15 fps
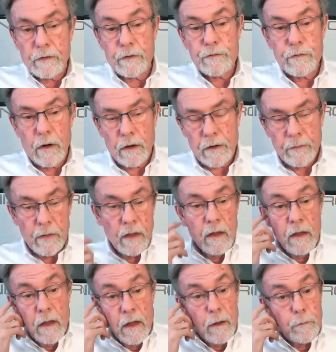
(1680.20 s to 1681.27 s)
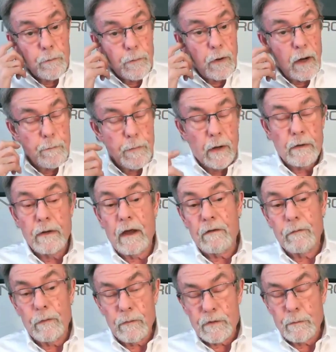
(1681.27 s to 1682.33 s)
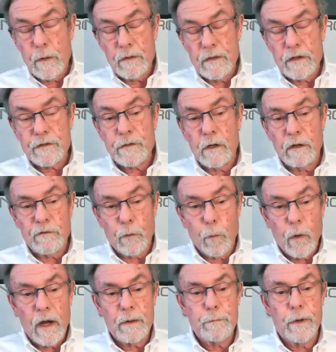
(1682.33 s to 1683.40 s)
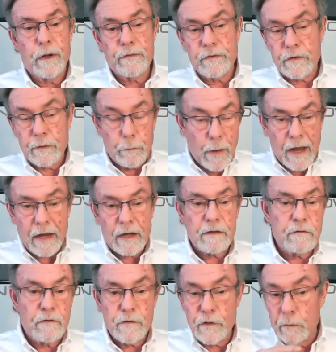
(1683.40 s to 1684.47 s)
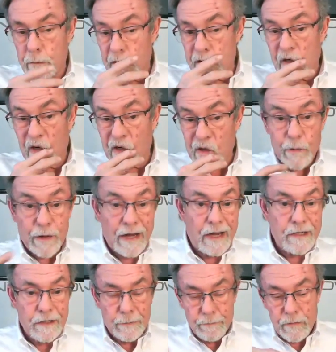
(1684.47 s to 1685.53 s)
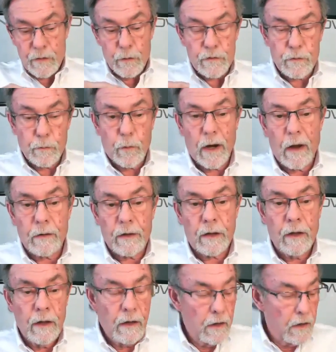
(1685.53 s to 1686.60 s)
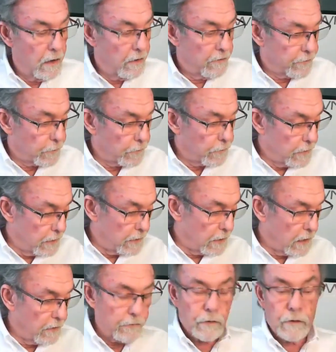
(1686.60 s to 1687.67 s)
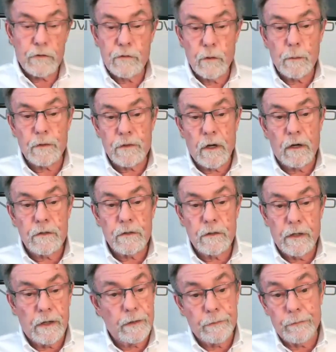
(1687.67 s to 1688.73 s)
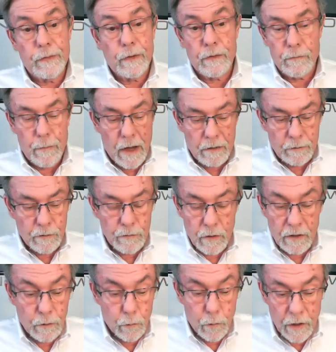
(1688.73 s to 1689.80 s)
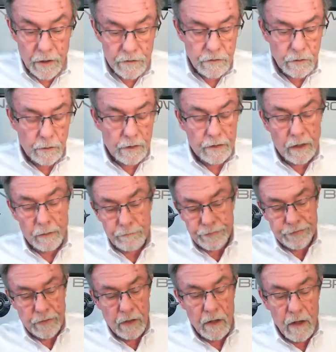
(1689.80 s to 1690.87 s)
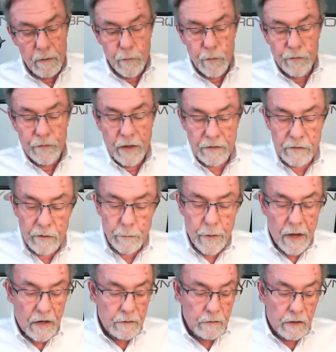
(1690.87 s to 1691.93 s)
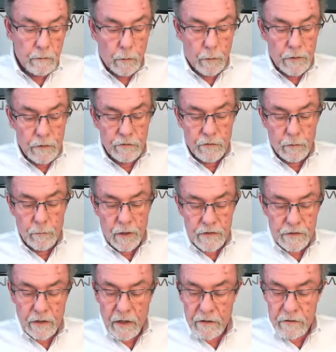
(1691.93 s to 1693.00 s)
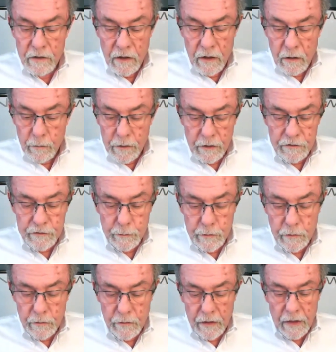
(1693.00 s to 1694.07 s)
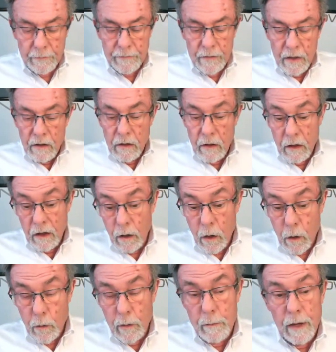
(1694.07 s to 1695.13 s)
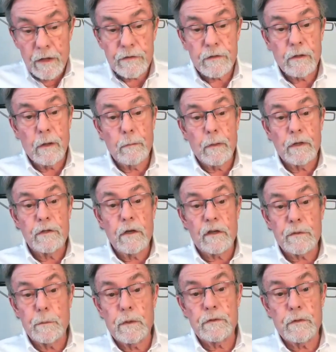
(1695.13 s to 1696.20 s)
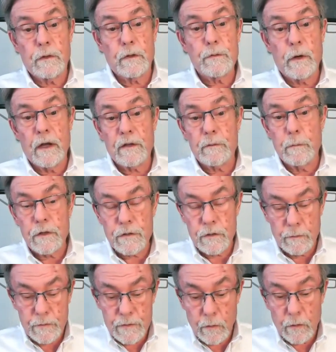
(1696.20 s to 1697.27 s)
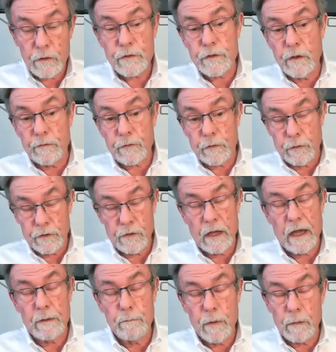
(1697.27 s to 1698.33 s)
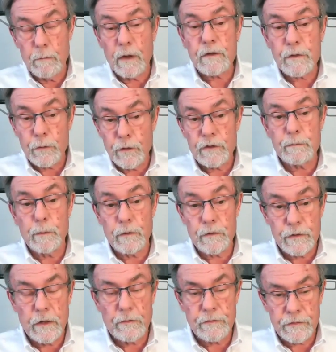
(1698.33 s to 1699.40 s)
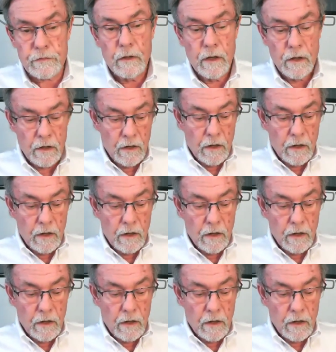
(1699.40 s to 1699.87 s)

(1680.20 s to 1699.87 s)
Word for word: to the trunk not necessarily for weight, but to package the supercharger. We had to do some routing for the uh, for the supercharger, and you know the battery was right in the way, so it got moved that to the back, like what we do for Mustangs. What else did we do to that? Uh, oh, we made some adjustments to the transmission, so the shift had much crisper shifts.